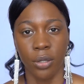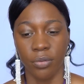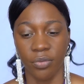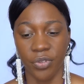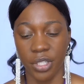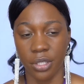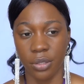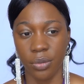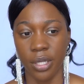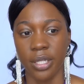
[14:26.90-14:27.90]
fits
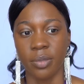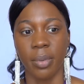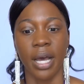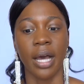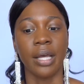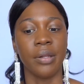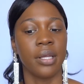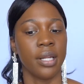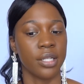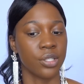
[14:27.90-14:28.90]
you is by
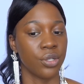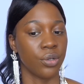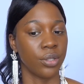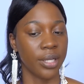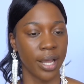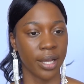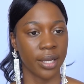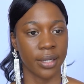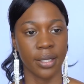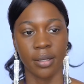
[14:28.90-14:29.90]
looking at your neck
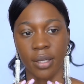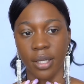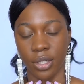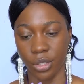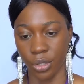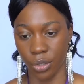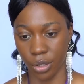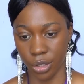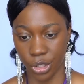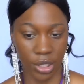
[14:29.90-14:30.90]
and
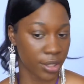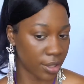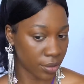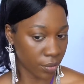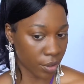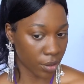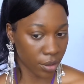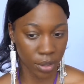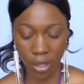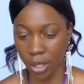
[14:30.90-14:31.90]
your chest as well.
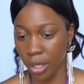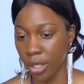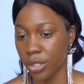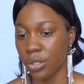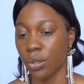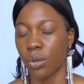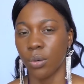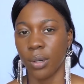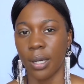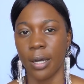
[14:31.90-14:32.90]

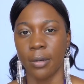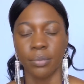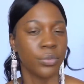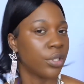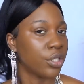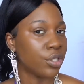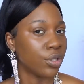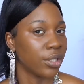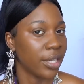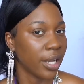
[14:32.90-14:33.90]
So is
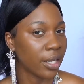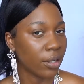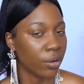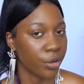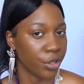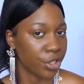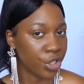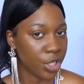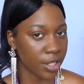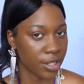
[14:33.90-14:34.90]
your neck or your
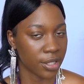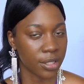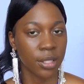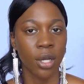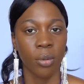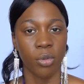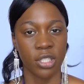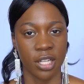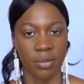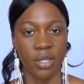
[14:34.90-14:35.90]
chest,
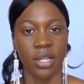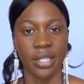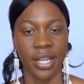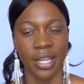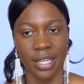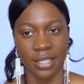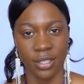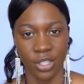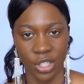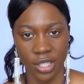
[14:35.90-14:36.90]
most times our neck
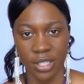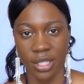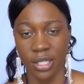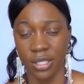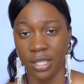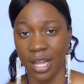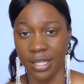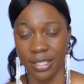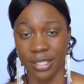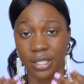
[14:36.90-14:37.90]
and chest
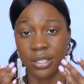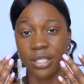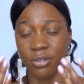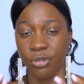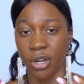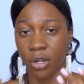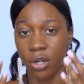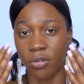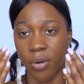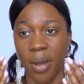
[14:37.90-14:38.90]
is a different
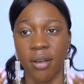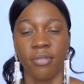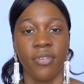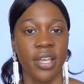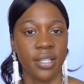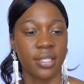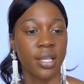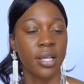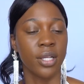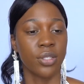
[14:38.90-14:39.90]
color from our face.
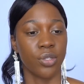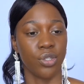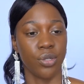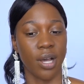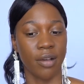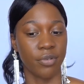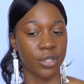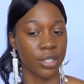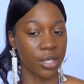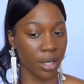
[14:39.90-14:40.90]
So do you have a
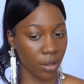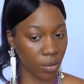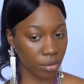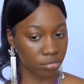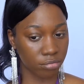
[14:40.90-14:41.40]
yellow